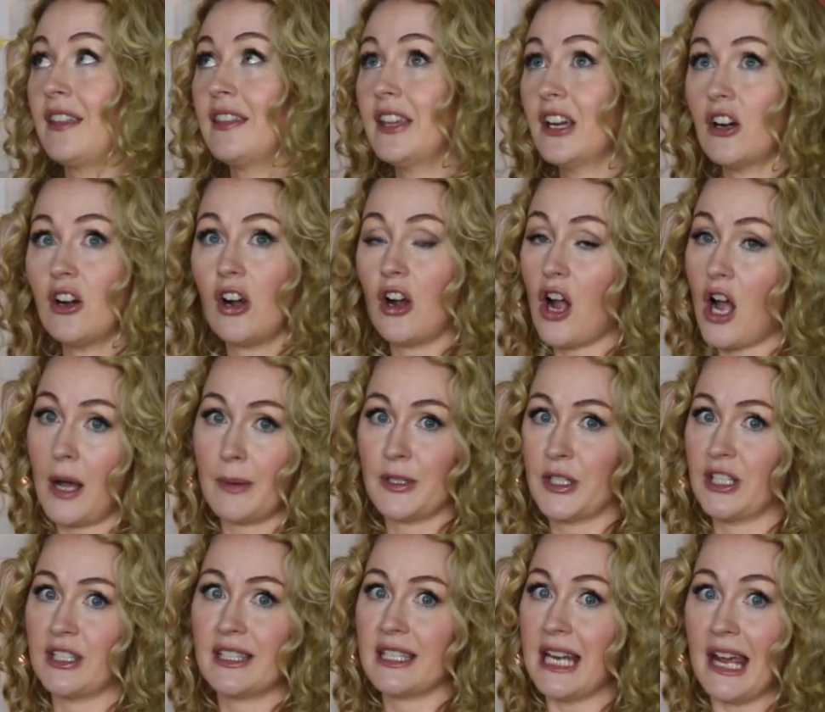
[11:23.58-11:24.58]
there are
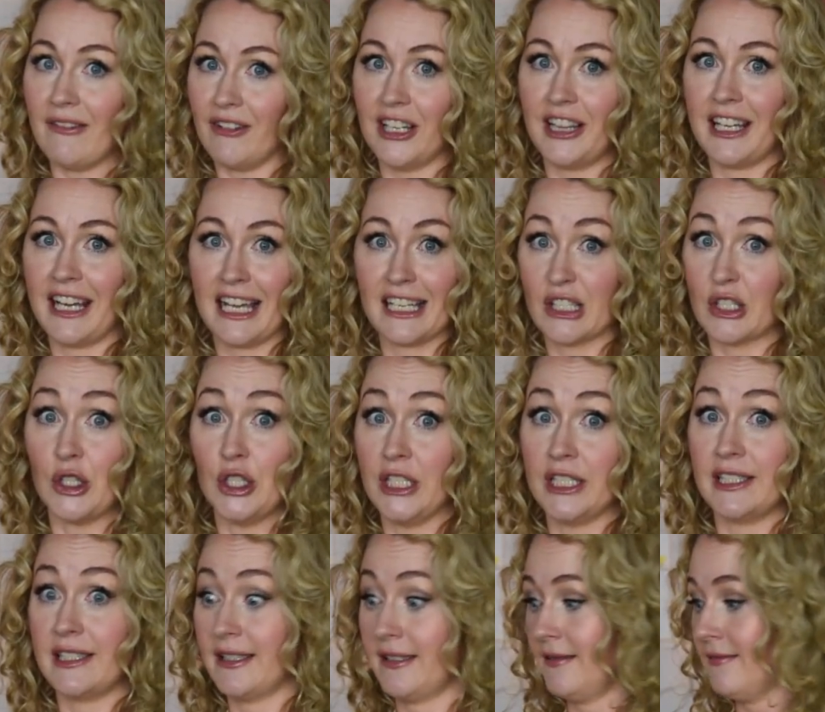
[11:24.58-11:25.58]
options and everything has
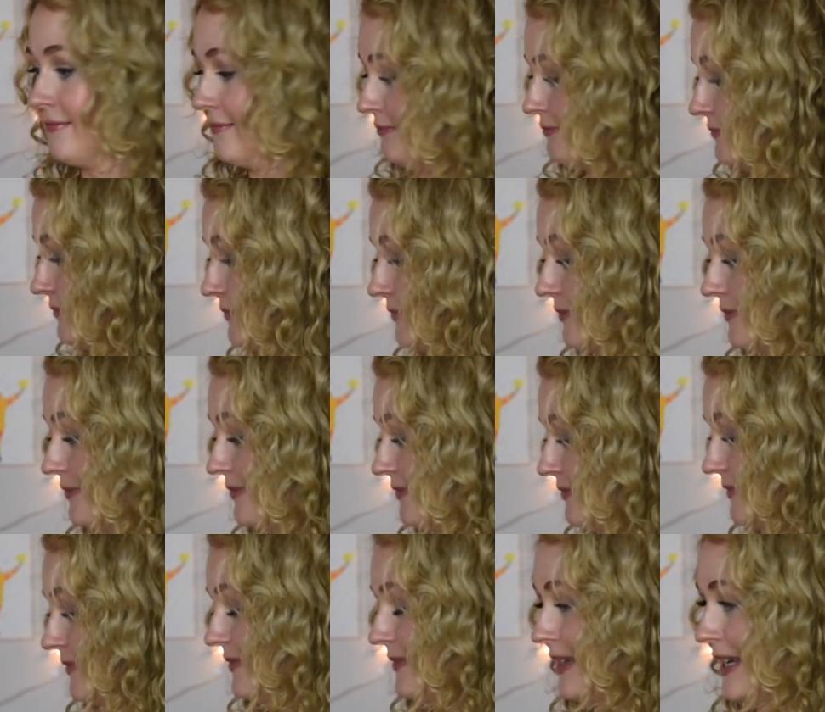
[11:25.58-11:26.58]
goods
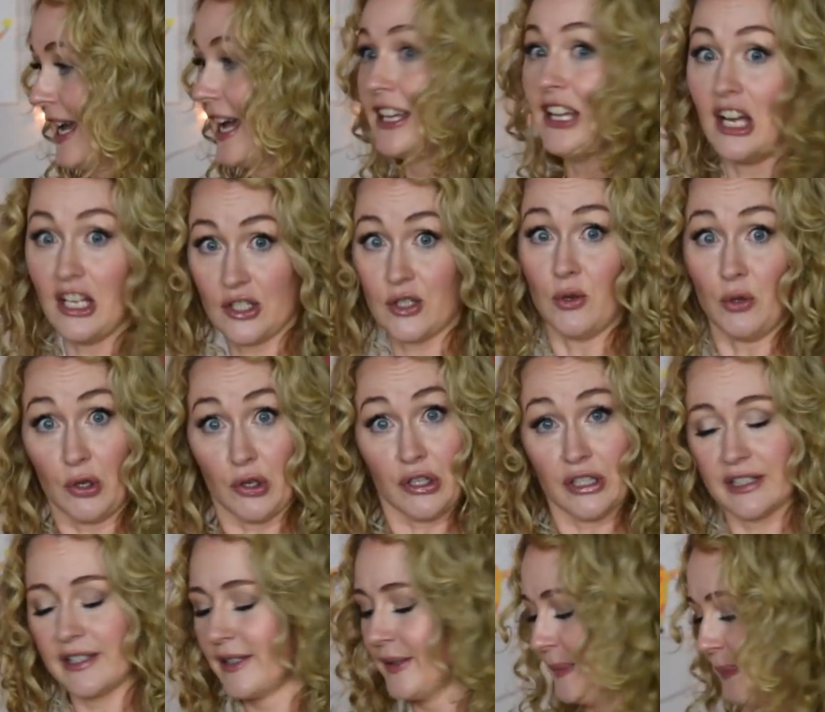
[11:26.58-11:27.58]
and not so
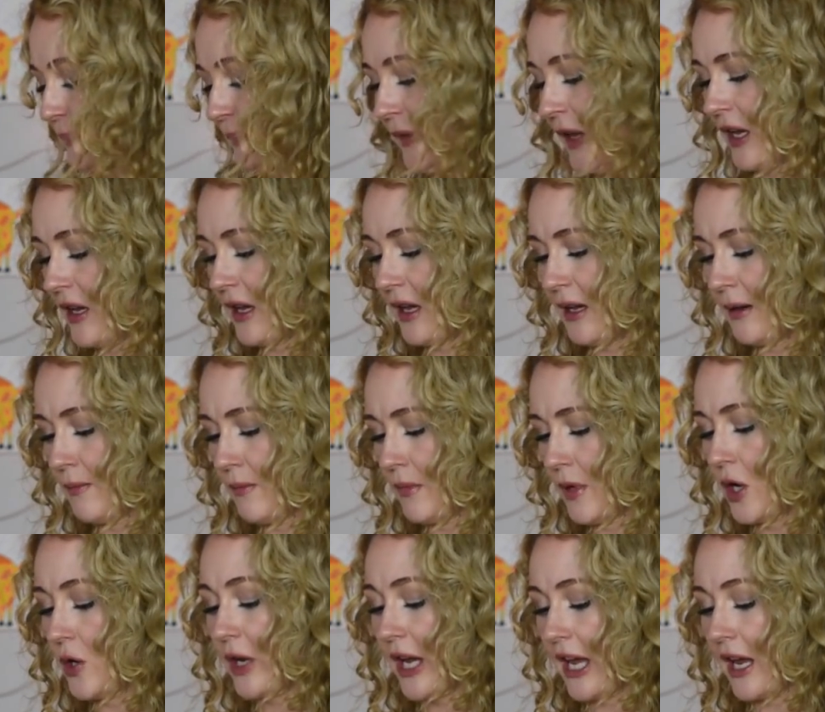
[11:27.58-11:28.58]
goods.
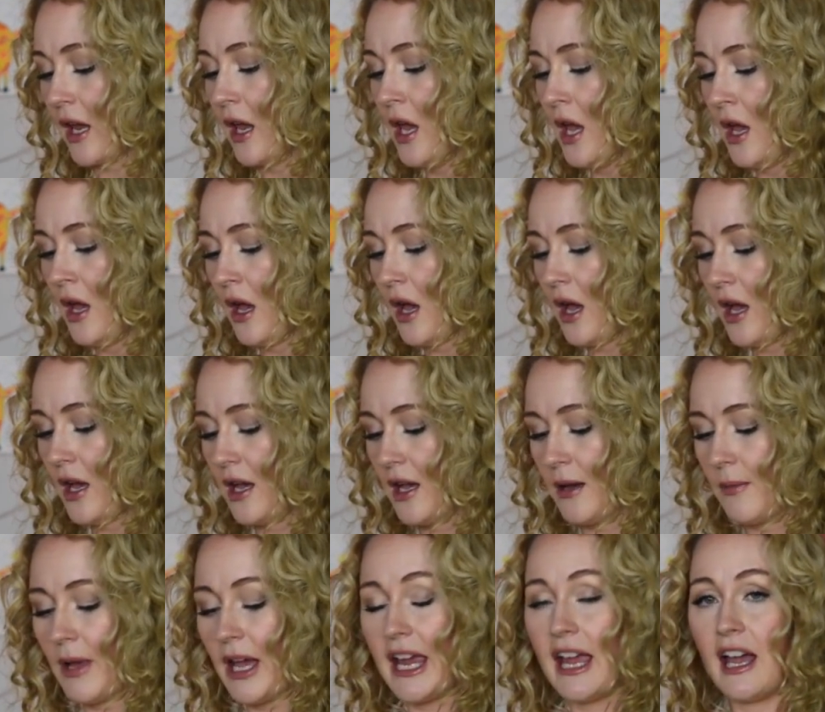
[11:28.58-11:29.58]
I
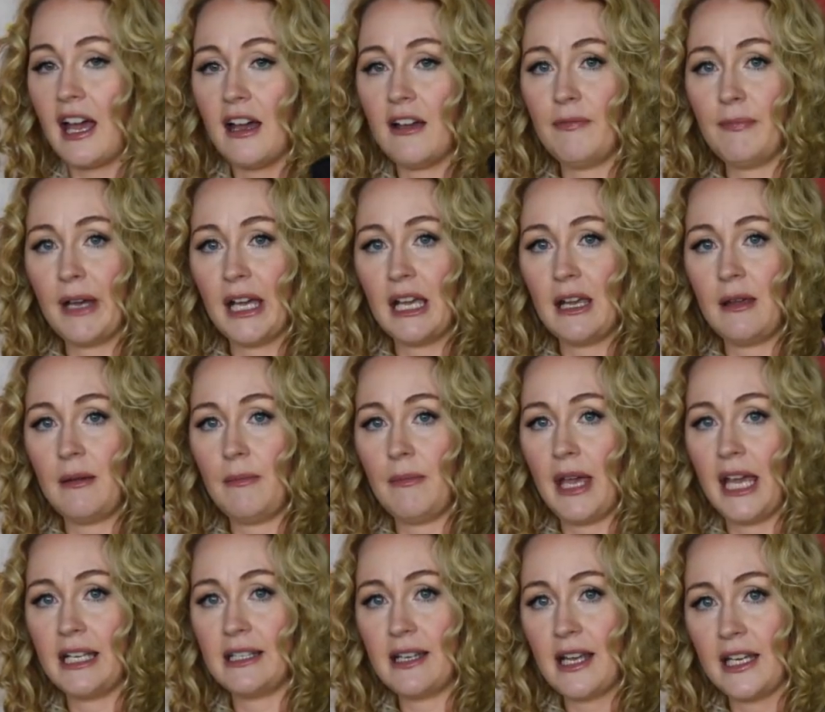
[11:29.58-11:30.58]
have my
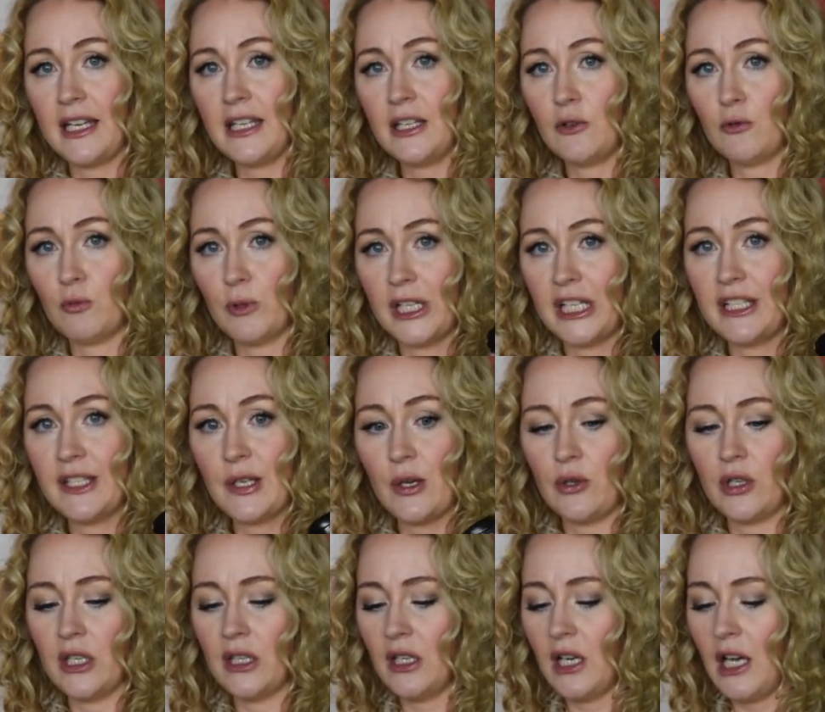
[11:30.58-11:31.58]
magnetic reed
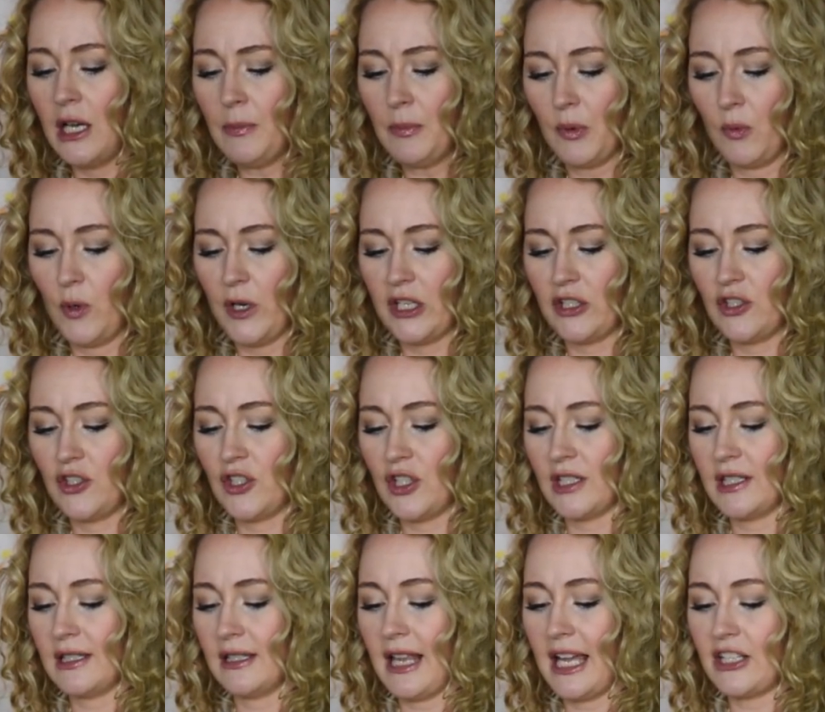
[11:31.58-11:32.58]
soaking cup, which
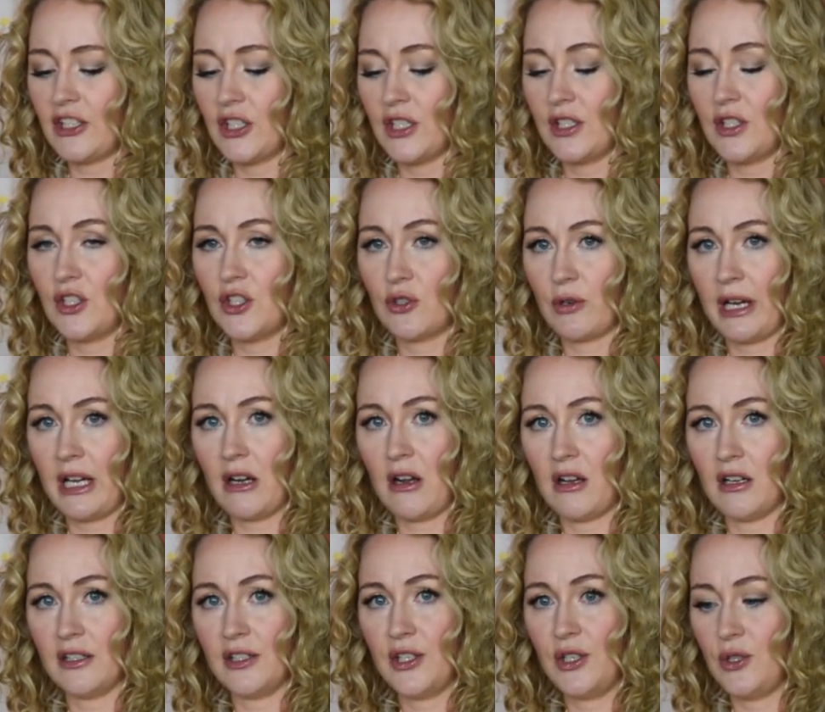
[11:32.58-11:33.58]
just latches straight
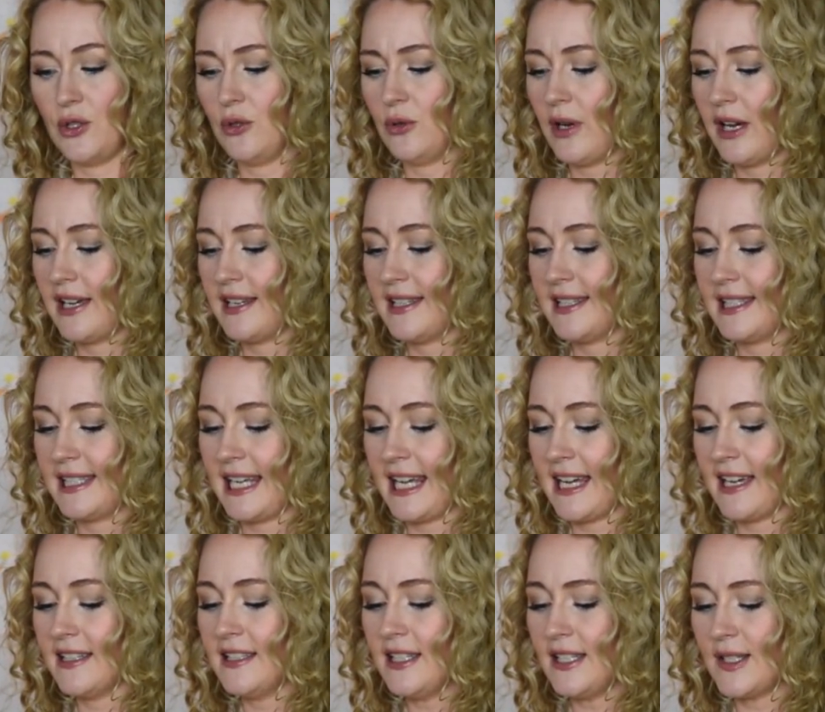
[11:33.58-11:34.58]
onto a
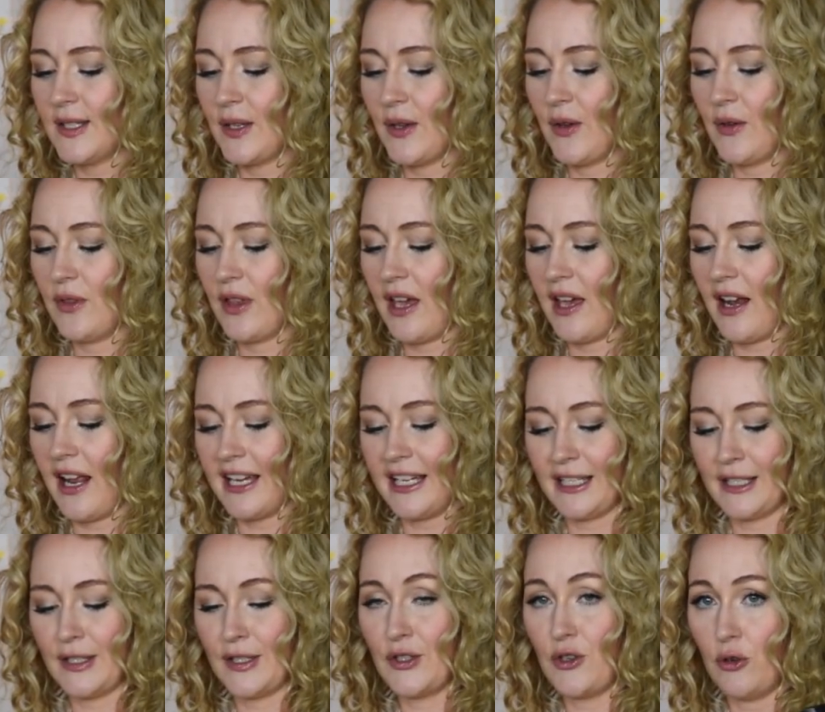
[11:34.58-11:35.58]
stand so that I
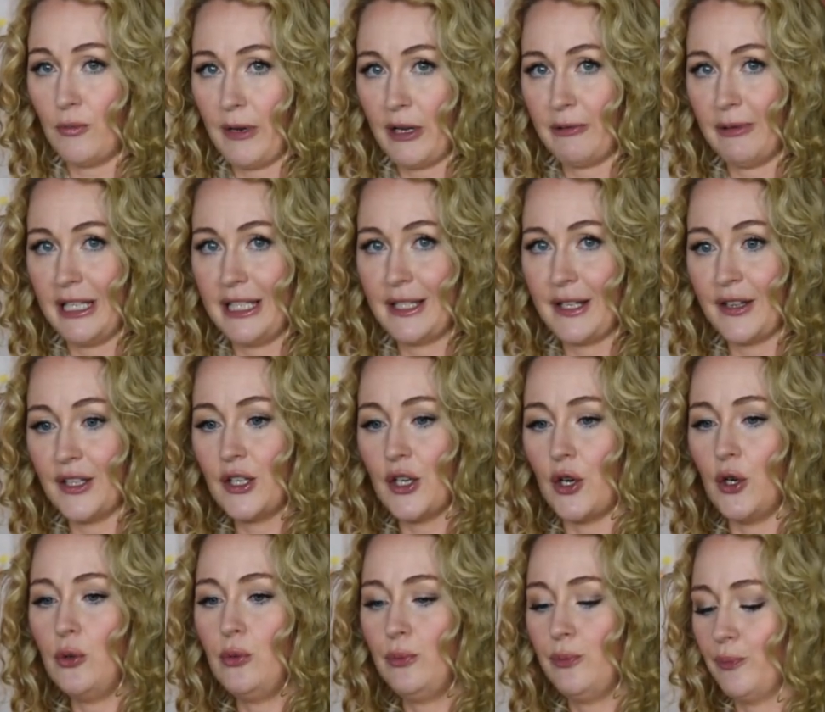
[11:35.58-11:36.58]
can soak my reeds on the
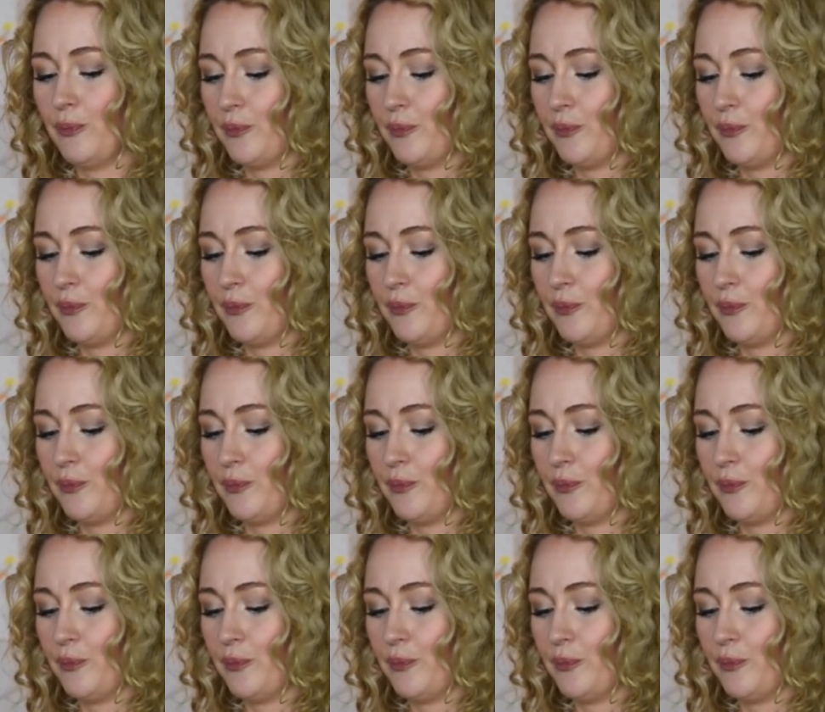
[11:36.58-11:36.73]
go.